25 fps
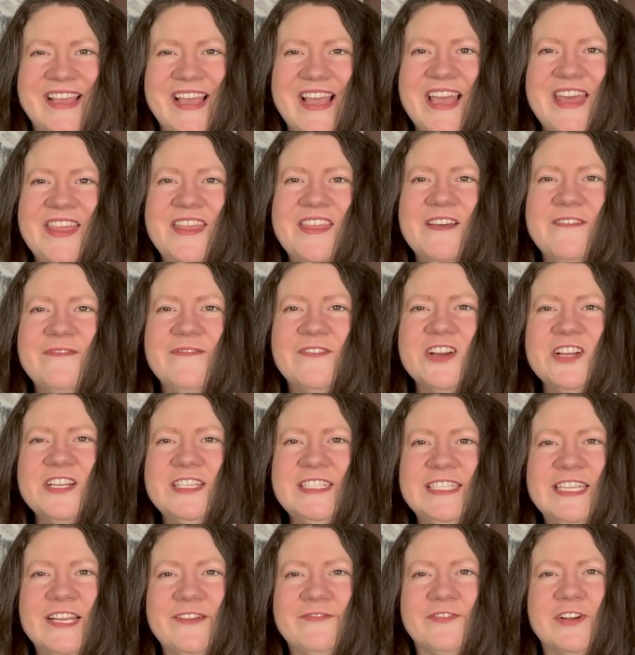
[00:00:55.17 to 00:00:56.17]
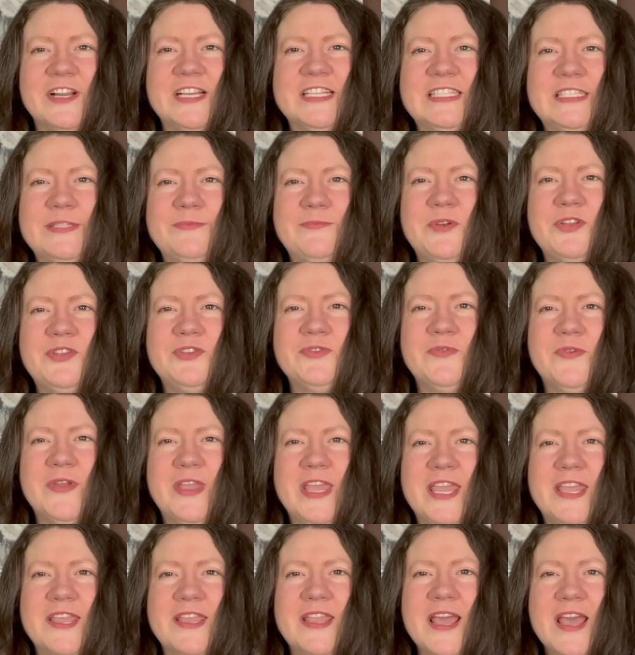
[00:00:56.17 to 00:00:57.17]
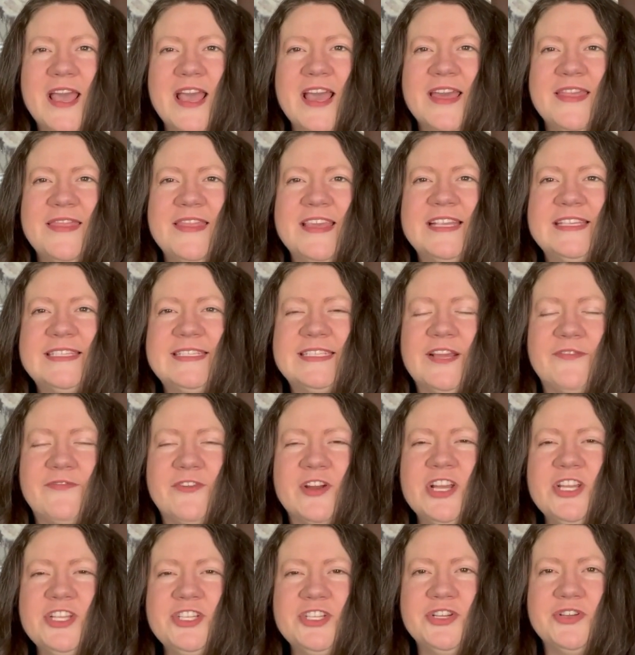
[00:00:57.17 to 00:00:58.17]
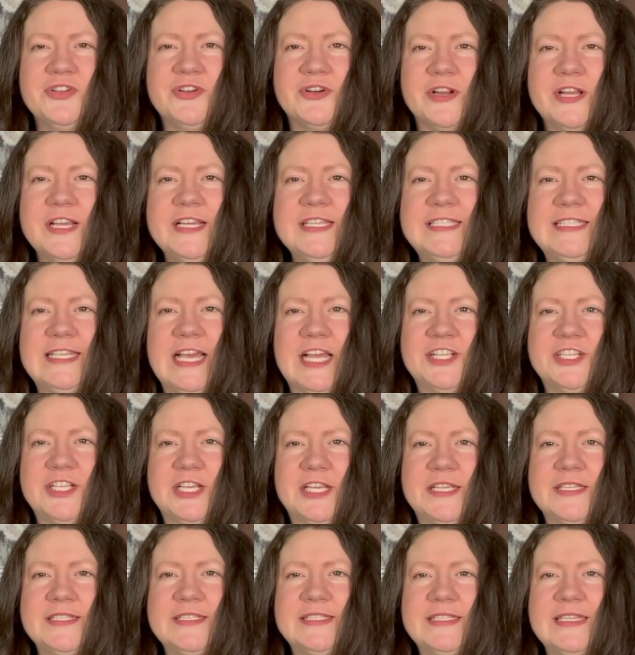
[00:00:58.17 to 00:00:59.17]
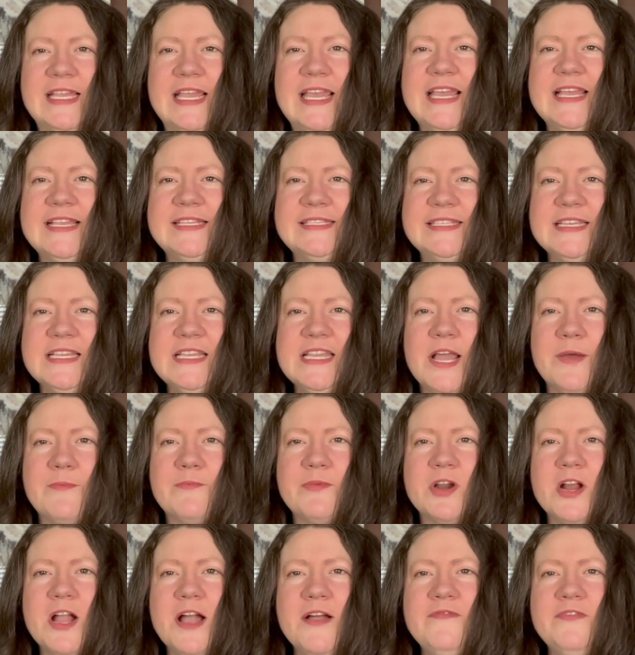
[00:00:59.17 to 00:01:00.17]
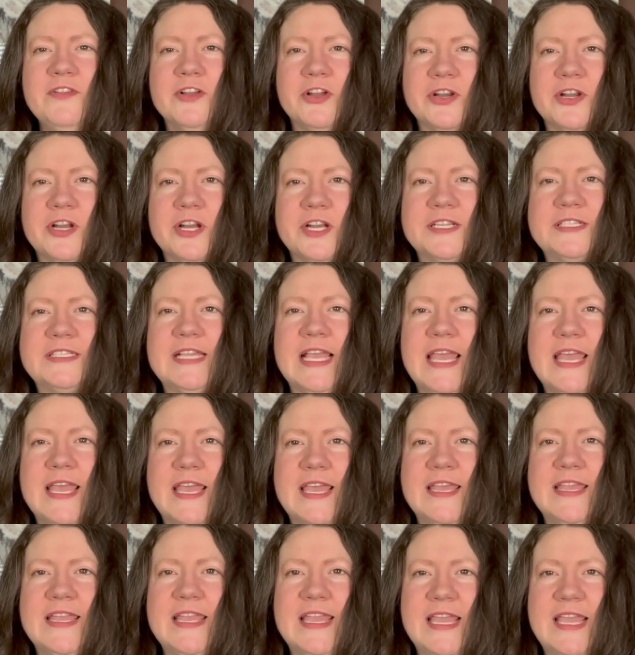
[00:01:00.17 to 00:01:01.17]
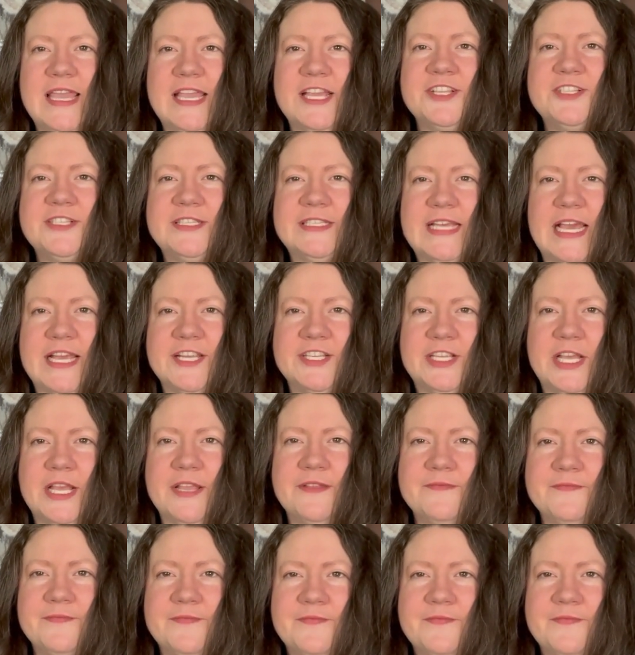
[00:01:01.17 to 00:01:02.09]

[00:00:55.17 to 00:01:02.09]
The first difference between these different tutoring sessions is the number of learners in each session.